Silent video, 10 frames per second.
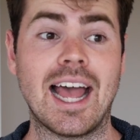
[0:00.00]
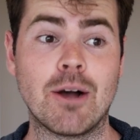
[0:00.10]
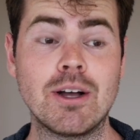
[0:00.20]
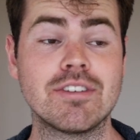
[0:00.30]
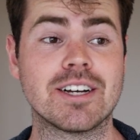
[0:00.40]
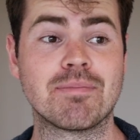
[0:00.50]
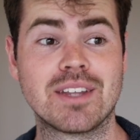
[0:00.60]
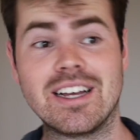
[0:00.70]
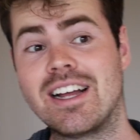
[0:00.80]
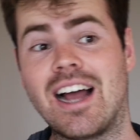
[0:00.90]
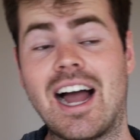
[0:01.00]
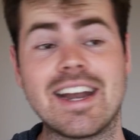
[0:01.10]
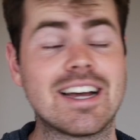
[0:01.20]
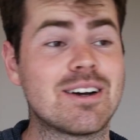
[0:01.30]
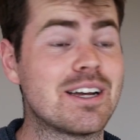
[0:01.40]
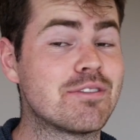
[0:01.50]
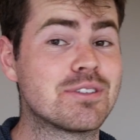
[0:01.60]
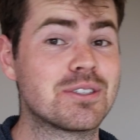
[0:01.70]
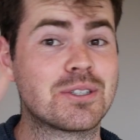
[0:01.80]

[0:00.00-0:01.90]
However, I now have